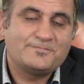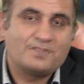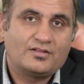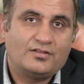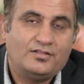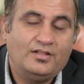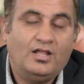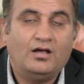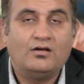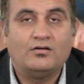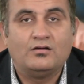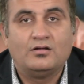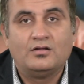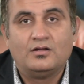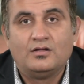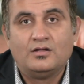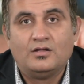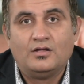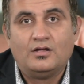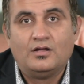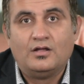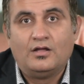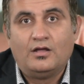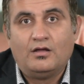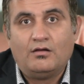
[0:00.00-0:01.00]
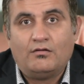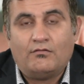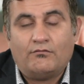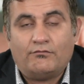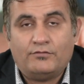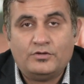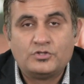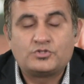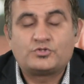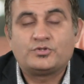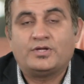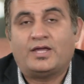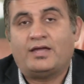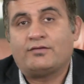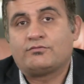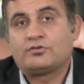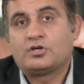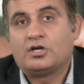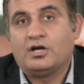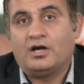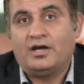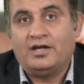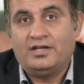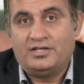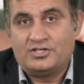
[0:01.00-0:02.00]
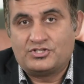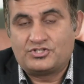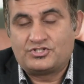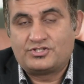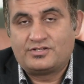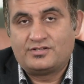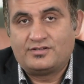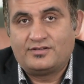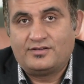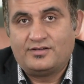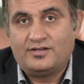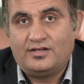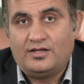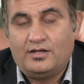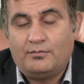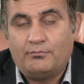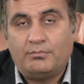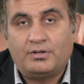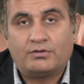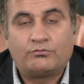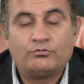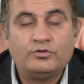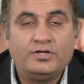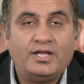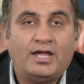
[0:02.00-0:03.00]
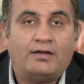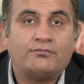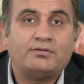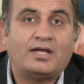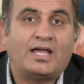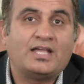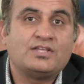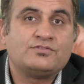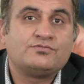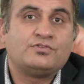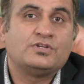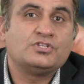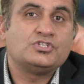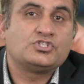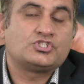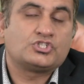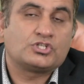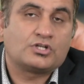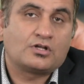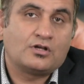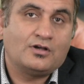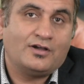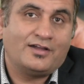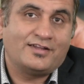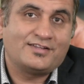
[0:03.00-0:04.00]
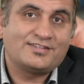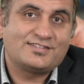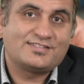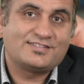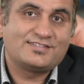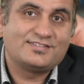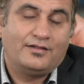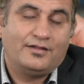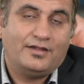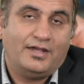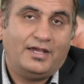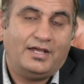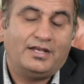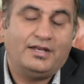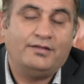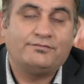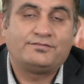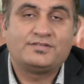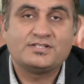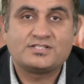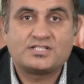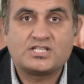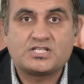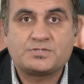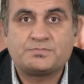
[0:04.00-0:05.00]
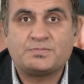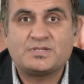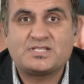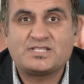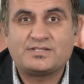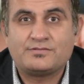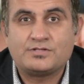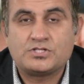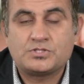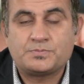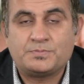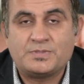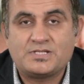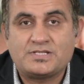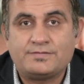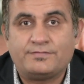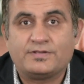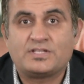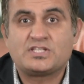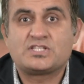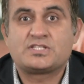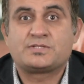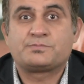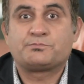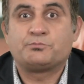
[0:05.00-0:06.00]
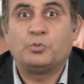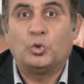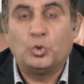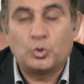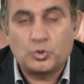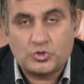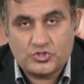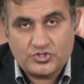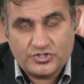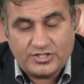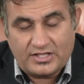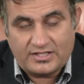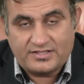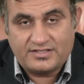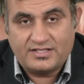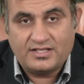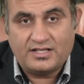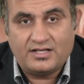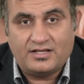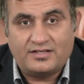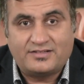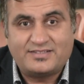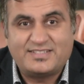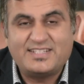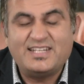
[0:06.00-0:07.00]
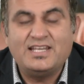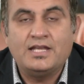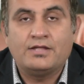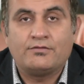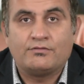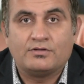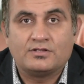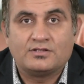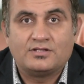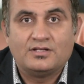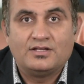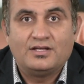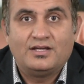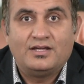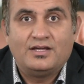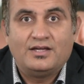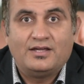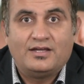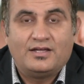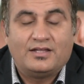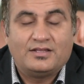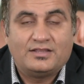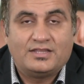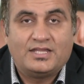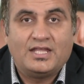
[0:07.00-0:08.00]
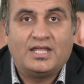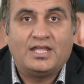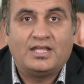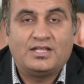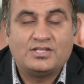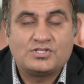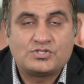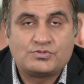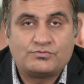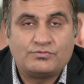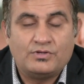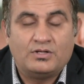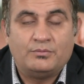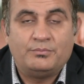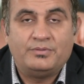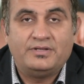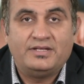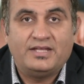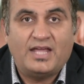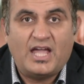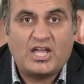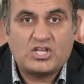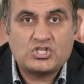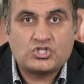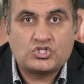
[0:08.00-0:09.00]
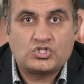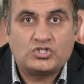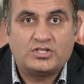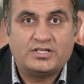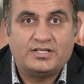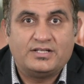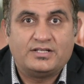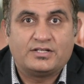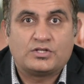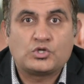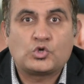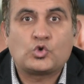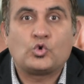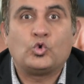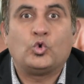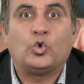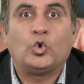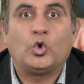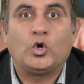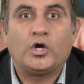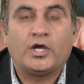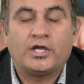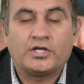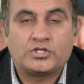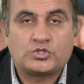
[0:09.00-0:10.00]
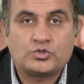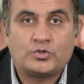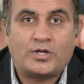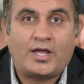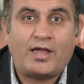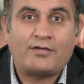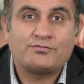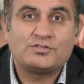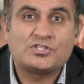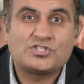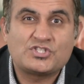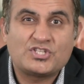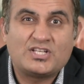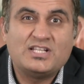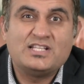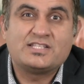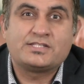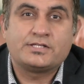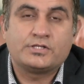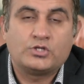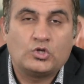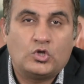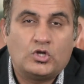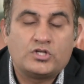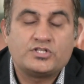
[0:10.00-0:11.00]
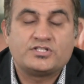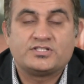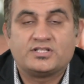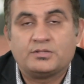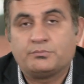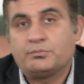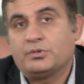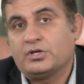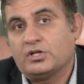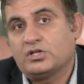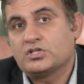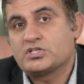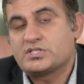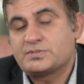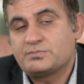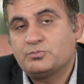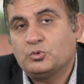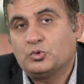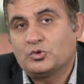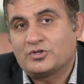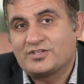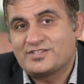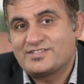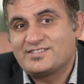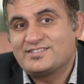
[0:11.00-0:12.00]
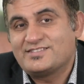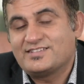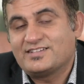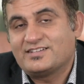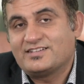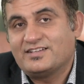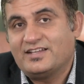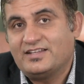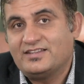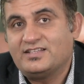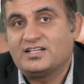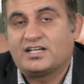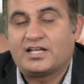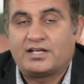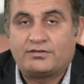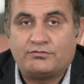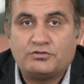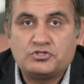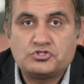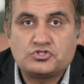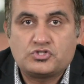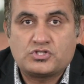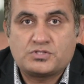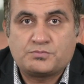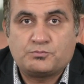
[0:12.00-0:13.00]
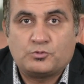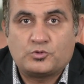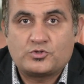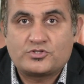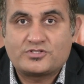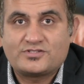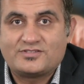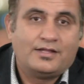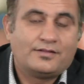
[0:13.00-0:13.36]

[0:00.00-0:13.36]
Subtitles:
Now, we used to have guides, but we have adventure guides. And if there's a specific sports that they are dealing with, these will be actually required to have the skills and knowledge in that particular sport, isn't it, in that adventure sports.